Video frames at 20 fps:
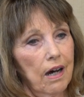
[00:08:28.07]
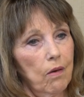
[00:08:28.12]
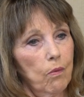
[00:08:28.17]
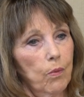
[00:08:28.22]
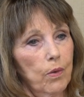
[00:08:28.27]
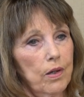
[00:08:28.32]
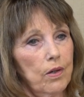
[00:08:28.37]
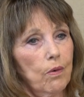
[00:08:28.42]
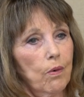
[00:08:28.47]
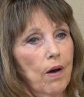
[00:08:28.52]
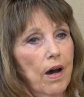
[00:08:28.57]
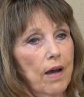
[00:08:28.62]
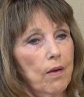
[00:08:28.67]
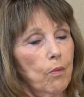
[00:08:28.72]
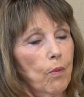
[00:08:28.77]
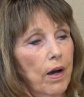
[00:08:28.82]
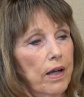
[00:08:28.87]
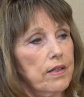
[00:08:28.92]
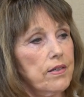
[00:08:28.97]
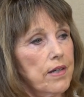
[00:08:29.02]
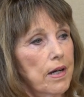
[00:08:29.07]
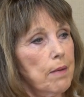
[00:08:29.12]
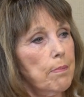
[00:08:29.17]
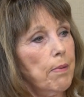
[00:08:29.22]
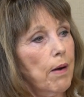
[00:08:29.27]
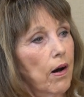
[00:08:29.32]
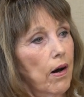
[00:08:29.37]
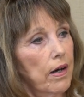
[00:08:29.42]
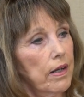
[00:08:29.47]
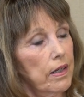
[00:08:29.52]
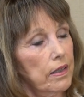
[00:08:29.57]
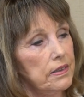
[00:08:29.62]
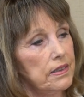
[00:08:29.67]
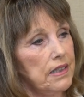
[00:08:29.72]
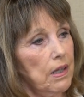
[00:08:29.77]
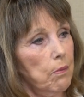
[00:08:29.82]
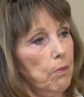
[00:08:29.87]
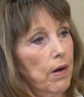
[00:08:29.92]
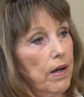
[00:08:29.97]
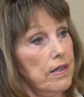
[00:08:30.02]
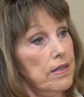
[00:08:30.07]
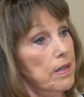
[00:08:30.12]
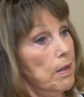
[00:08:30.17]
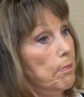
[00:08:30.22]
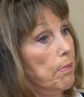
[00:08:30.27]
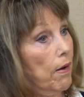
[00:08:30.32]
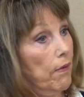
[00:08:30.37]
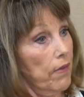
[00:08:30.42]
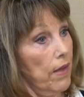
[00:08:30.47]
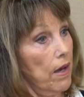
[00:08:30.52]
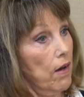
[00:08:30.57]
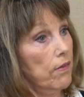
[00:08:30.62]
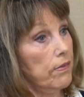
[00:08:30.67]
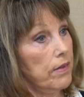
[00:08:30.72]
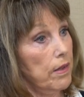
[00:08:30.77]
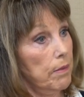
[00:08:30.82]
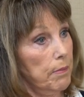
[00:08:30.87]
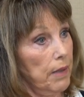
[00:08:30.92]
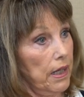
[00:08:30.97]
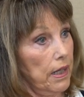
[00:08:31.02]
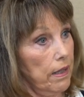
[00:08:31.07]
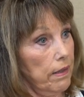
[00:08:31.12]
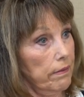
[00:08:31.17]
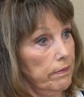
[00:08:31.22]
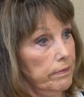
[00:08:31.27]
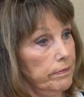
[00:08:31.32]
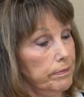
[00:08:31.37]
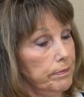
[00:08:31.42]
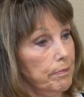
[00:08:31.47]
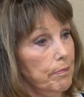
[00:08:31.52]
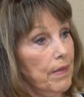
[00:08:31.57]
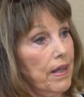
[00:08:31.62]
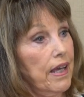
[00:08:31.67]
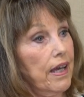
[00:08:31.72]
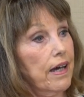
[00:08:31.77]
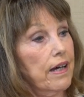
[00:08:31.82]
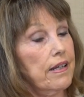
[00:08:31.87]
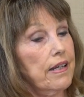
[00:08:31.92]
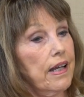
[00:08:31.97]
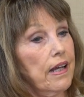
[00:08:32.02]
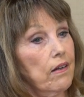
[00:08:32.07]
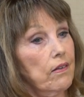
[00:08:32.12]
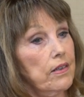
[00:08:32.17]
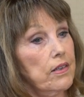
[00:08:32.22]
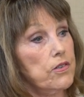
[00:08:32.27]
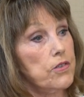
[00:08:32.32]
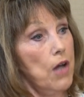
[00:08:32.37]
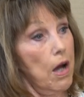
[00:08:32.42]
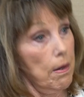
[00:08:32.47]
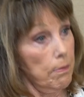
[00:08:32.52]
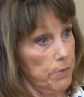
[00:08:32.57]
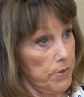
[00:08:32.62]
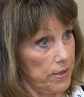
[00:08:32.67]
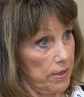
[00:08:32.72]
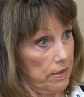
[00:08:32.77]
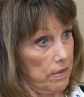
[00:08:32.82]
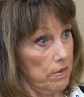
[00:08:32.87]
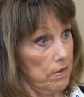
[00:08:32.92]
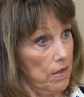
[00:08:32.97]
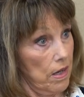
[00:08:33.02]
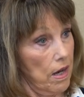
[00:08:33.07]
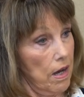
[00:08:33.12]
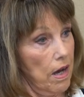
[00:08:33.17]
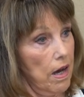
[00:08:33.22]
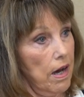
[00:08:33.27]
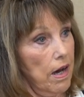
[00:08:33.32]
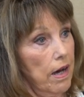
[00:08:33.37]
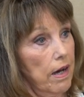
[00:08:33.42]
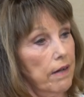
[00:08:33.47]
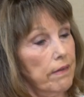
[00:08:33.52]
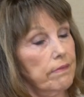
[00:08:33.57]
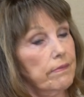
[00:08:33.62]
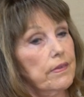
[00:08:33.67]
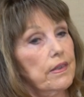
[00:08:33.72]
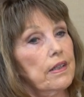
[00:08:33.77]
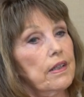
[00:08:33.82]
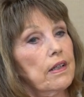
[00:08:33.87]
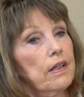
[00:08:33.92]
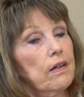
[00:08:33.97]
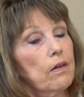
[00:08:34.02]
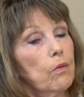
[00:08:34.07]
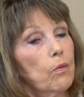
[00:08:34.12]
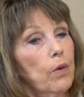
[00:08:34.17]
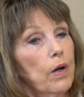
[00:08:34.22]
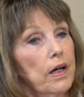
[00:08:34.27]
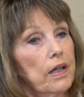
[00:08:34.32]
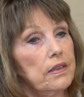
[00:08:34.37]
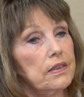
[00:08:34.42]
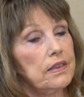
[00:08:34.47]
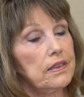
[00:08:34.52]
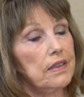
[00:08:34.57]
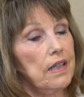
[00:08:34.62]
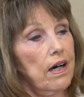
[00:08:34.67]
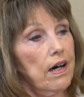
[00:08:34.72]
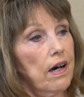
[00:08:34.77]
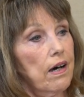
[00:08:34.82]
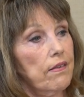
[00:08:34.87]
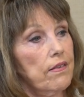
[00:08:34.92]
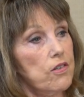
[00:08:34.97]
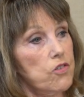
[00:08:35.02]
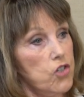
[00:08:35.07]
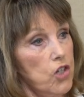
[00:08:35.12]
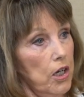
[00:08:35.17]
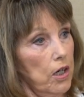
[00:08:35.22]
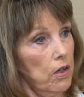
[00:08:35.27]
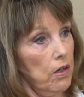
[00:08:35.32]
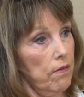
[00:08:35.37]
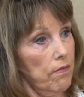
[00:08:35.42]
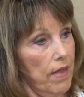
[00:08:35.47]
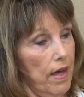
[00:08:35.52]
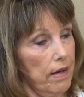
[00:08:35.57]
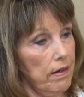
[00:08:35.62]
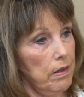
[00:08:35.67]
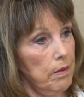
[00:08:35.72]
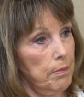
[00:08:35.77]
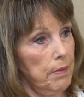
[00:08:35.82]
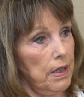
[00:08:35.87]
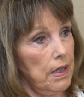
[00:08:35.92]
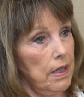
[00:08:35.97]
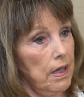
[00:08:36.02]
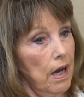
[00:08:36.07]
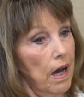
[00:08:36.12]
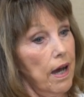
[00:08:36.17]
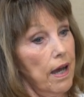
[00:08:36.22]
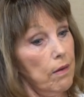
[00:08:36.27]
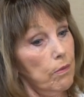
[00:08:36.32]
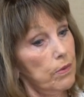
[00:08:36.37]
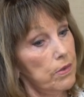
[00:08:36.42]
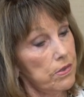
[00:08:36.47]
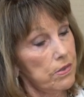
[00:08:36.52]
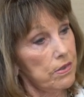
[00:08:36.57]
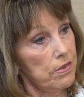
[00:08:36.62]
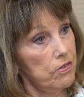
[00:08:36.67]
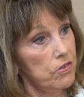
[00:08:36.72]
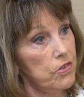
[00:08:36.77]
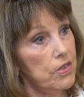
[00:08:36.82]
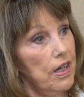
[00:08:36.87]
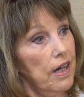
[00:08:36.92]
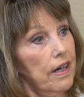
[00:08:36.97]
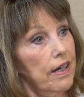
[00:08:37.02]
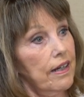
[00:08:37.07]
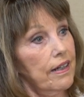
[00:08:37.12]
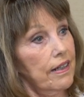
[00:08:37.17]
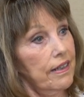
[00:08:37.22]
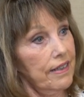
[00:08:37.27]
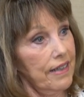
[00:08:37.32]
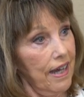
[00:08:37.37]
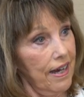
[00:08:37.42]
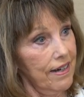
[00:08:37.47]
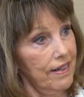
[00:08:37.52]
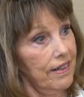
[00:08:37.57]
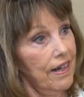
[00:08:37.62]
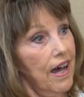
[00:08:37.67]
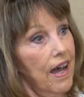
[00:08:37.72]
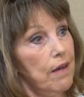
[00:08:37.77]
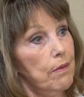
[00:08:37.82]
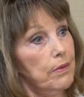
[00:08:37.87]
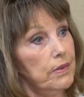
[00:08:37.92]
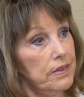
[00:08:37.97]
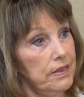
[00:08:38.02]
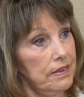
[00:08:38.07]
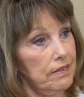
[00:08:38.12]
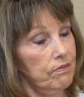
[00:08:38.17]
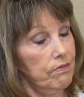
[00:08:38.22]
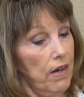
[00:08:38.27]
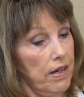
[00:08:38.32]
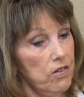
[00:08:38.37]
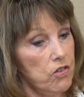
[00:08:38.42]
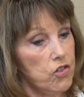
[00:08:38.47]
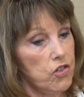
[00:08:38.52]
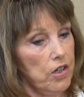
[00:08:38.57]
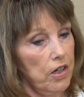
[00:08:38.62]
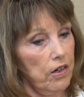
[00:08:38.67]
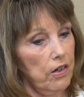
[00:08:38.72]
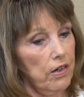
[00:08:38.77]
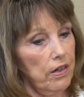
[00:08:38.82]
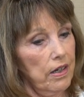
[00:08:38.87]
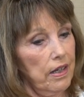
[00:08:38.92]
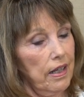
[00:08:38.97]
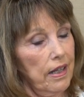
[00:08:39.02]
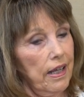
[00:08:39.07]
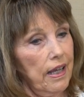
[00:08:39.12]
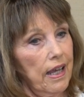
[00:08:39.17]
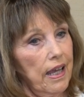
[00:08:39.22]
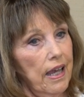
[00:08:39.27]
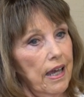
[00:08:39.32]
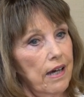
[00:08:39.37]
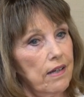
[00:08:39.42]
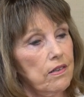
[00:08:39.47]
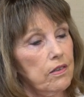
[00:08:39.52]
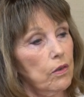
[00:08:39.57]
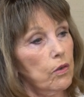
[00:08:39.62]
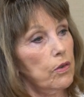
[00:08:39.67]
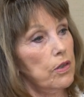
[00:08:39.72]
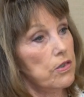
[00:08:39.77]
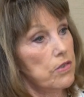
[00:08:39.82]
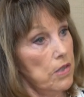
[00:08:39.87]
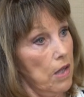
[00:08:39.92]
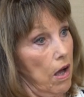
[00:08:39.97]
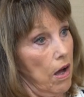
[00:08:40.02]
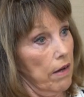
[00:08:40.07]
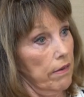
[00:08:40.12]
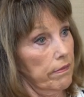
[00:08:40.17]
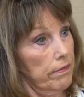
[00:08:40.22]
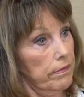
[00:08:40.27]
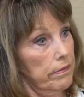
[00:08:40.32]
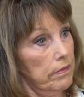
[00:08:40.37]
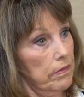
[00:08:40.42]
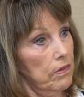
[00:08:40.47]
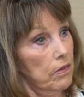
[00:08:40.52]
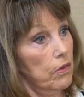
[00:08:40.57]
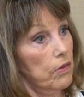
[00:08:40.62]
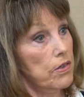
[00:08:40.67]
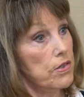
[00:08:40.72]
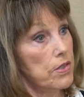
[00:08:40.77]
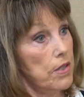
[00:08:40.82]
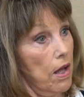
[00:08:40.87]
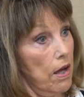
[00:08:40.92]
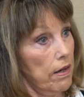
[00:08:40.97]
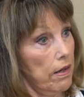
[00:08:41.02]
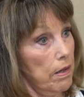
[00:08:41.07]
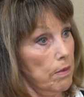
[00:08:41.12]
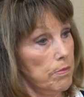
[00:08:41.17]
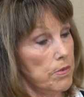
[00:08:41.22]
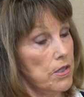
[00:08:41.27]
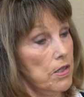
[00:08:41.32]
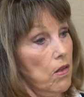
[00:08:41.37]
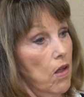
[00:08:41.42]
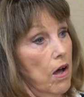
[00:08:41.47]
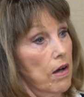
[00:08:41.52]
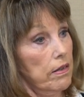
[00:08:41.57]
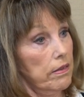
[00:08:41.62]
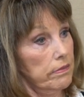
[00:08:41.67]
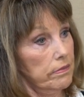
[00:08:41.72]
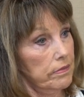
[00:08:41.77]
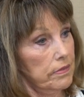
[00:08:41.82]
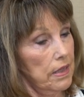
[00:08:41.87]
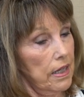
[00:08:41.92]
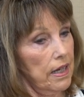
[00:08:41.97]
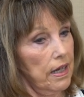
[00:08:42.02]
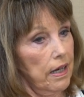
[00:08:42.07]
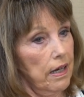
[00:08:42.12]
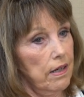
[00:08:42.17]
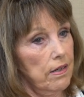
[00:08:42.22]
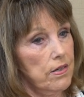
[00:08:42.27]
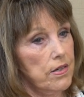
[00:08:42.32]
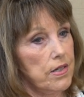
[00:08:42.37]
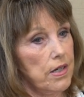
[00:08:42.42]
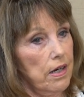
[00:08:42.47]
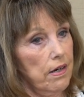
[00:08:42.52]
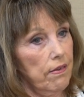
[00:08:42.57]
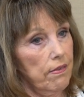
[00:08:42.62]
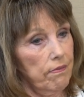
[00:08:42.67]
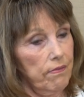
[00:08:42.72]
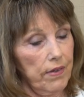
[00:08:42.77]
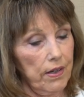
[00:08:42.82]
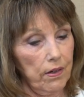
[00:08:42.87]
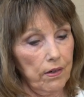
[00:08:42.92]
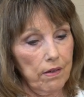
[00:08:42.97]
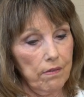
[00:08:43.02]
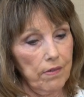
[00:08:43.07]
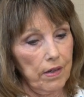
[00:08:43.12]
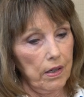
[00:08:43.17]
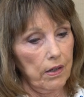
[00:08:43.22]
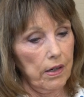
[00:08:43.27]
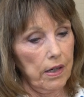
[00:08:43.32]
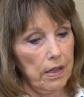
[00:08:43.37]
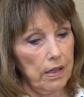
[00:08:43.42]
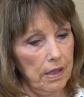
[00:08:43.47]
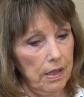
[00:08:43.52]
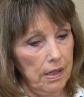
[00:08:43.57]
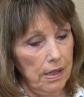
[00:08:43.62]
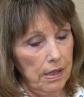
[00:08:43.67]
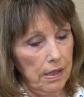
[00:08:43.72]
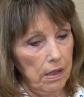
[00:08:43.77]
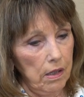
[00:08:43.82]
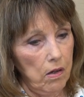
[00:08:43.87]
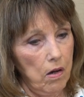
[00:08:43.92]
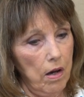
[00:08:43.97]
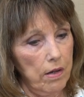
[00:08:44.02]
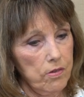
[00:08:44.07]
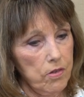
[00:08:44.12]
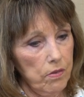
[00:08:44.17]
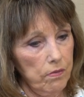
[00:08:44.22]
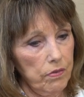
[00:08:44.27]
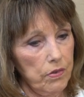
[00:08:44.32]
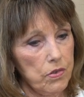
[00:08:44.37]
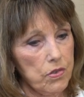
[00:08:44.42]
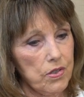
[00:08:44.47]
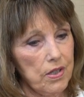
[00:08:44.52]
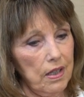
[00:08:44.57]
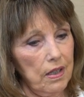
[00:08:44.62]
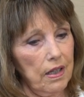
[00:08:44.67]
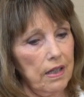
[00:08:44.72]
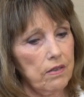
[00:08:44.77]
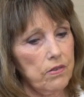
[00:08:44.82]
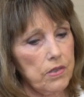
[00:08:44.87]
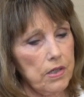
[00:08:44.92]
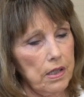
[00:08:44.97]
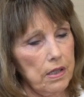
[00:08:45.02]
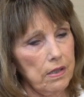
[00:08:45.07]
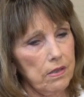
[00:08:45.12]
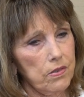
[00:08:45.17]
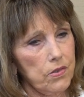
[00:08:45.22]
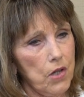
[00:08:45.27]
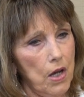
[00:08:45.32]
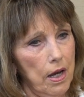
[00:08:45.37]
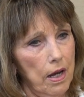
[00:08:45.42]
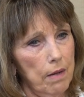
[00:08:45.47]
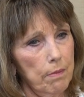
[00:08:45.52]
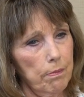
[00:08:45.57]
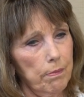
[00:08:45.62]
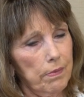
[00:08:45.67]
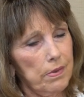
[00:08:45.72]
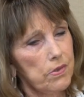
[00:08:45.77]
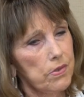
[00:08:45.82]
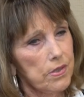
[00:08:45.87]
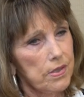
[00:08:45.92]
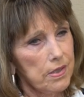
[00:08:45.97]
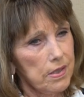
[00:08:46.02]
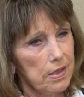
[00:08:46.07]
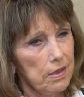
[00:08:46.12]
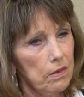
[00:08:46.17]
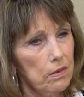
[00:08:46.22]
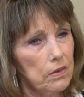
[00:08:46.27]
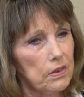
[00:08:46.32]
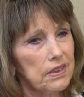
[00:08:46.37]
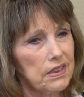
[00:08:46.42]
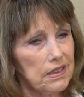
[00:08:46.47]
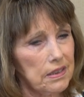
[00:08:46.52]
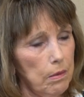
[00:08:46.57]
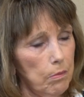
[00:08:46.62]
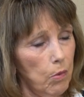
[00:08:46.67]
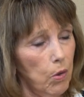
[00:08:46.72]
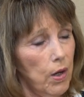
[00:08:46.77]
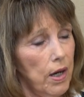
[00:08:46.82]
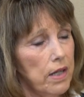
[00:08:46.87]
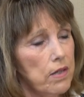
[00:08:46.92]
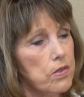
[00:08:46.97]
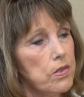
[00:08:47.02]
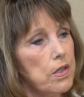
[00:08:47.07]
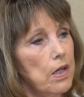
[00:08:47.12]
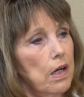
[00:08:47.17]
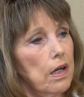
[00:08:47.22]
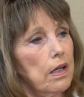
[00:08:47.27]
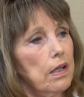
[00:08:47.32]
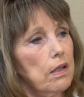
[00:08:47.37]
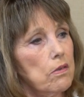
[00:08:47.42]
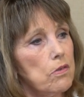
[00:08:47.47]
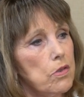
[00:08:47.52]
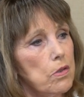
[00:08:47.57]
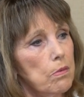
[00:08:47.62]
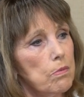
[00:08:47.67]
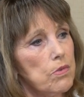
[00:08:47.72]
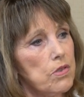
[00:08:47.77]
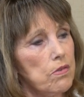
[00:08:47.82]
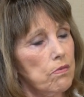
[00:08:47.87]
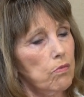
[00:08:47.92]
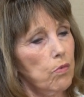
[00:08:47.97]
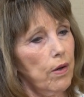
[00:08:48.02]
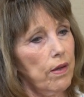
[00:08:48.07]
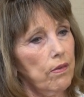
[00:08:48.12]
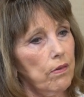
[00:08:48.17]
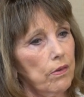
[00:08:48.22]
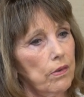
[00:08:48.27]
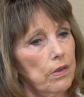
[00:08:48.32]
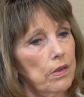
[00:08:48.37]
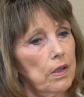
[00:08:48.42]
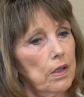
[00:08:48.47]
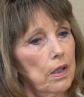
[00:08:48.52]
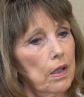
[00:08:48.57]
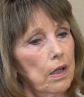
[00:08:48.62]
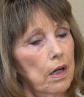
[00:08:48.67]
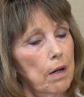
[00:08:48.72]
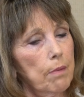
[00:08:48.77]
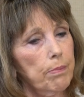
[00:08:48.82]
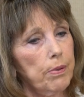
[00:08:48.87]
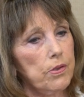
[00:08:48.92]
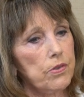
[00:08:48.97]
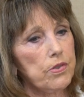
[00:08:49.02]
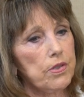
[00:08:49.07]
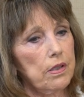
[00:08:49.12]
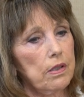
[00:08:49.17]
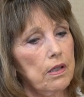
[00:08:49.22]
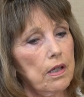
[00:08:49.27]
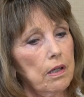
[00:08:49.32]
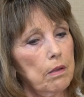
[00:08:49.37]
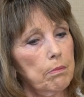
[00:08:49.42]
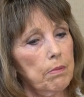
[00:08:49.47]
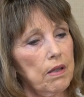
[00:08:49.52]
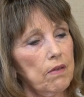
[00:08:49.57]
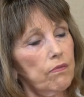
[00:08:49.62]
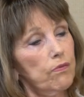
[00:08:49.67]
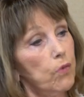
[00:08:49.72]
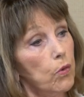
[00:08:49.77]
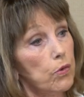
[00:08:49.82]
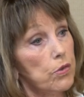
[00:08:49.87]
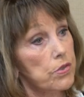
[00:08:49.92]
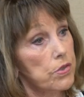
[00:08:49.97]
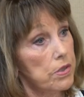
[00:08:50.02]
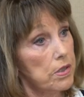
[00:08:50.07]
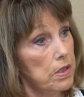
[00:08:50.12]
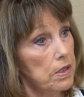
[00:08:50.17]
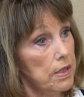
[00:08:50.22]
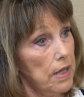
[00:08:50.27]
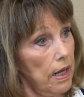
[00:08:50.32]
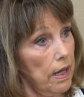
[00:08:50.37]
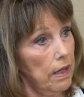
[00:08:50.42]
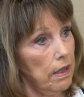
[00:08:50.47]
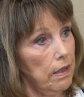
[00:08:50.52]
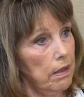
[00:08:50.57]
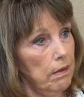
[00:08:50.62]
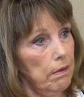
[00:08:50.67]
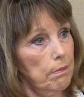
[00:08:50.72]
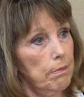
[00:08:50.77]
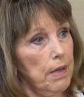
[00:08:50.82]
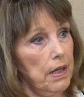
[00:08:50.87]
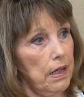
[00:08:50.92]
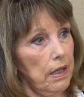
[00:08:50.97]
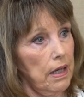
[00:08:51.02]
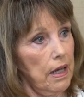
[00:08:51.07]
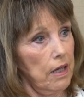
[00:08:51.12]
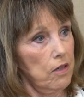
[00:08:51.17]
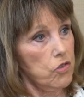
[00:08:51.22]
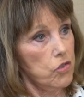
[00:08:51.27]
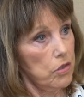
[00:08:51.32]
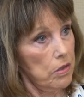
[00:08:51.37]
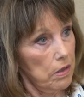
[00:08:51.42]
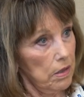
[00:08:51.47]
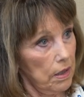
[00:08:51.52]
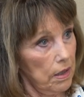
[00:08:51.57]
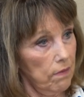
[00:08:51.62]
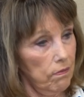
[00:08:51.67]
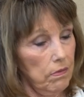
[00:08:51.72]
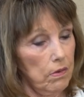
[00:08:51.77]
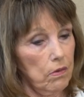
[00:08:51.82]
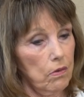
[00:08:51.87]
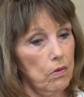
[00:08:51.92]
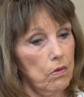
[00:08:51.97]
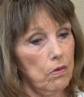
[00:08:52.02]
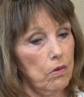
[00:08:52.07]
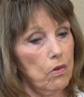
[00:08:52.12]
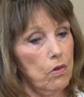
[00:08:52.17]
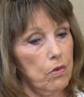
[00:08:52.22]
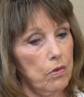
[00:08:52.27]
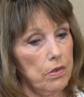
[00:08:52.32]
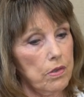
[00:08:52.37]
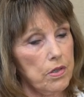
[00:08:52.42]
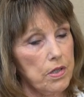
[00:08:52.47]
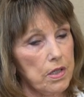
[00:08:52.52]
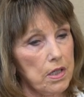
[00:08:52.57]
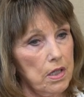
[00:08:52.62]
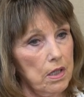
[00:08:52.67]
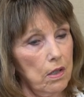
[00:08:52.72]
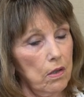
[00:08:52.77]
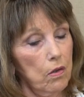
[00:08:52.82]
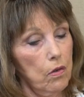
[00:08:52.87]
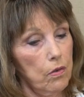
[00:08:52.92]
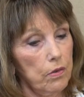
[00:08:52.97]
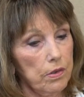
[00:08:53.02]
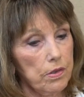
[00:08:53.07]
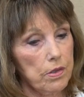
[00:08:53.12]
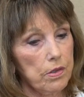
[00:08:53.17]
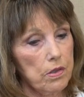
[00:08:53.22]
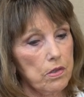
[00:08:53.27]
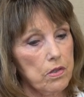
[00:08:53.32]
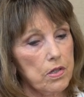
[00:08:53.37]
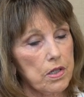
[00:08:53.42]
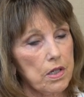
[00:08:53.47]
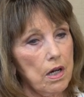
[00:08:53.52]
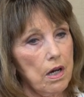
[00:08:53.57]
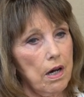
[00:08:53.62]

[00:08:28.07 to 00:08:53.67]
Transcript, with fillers: what do I wind up on as I wind up on the health committee? And Helen Thompson was the chair of that committee. I was, I was vice chair, and Laura's Law comes along, and very, very controversial at that time, still somewhat in terms of whether a person can be forced to take medication, even though court ordered.